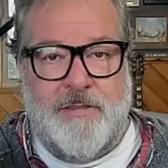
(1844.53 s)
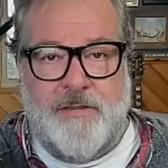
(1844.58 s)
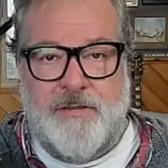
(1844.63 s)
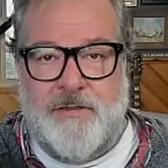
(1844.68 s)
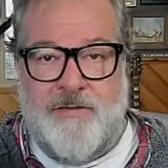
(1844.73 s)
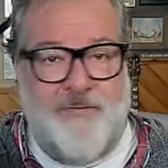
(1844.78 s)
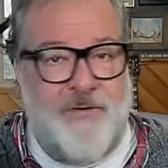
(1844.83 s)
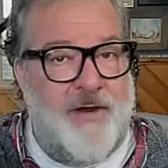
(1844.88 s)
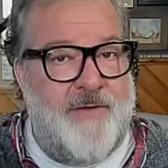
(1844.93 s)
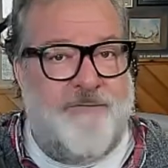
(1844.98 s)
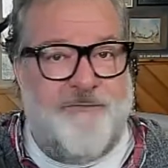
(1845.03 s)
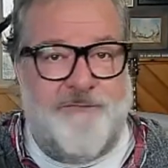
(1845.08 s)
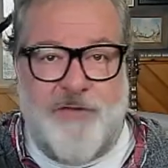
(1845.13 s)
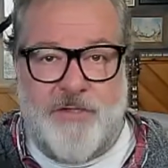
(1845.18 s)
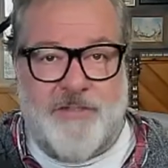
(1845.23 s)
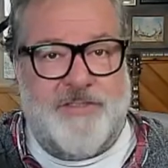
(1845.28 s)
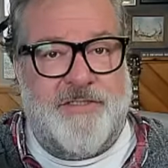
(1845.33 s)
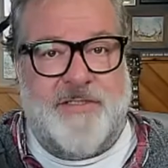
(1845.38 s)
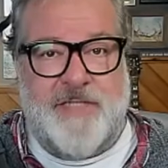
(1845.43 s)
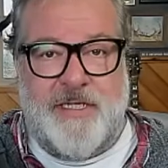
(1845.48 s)
The very
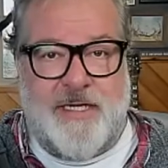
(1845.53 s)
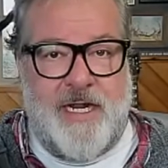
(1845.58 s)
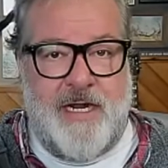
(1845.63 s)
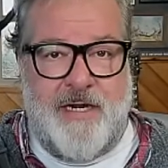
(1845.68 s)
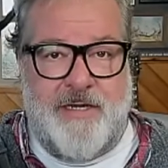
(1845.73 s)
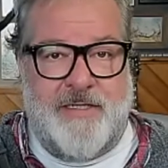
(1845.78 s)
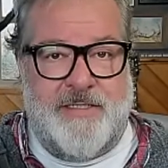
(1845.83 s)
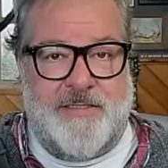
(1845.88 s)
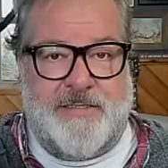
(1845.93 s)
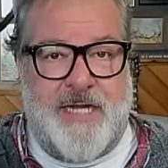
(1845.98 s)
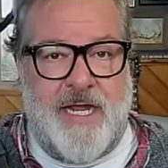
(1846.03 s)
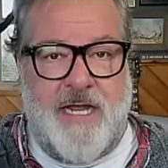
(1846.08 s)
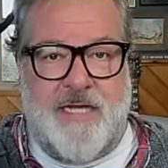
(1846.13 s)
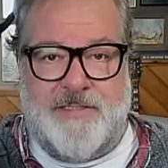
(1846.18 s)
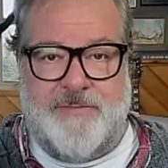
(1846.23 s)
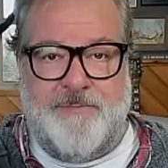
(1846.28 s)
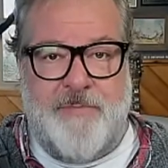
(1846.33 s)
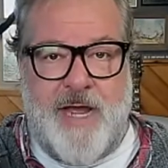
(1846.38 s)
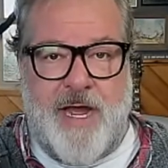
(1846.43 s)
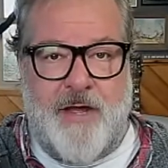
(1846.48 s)
first thing out of this
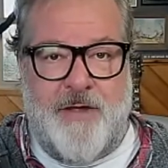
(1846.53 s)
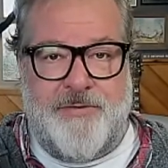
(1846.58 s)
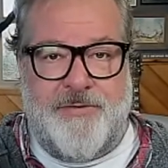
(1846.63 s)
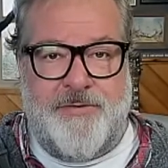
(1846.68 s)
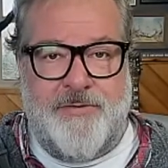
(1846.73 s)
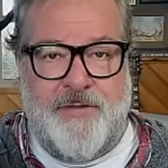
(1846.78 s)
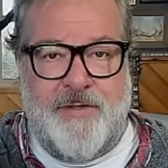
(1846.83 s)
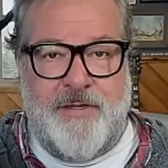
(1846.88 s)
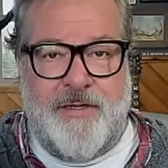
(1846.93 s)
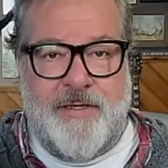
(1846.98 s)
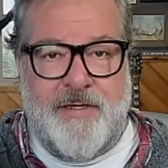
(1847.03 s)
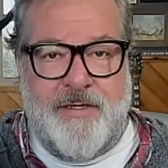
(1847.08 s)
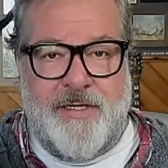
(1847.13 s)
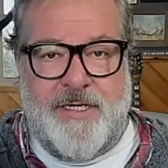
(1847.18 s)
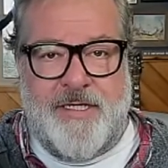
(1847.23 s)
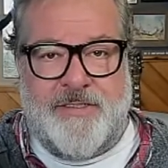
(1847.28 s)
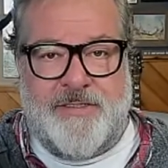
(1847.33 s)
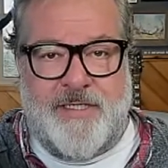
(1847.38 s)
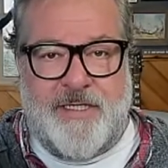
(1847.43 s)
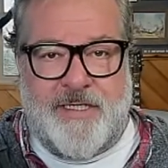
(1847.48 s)
guy's mouth
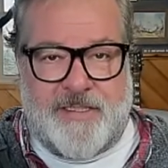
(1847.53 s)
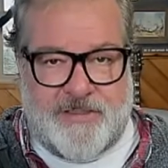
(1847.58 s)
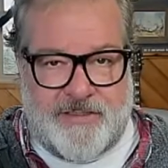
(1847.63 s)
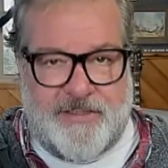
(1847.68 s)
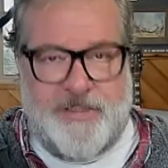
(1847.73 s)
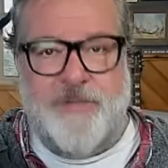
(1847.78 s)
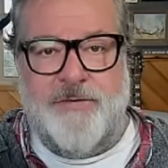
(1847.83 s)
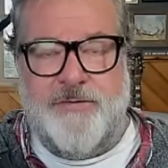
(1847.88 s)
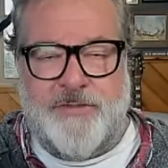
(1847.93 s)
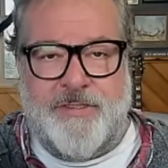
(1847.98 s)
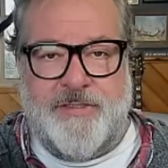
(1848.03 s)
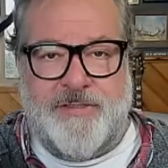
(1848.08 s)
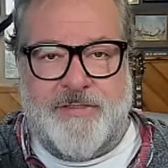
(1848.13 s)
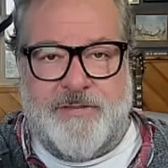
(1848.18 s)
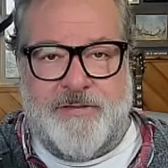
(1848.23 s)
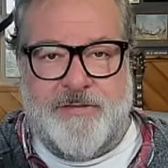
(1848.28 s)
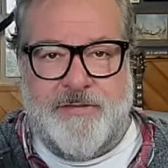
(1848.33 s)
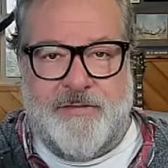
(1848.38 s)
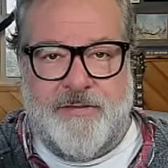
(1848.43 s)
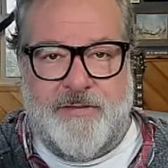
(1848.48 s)
is
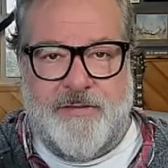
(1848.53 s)
excuses.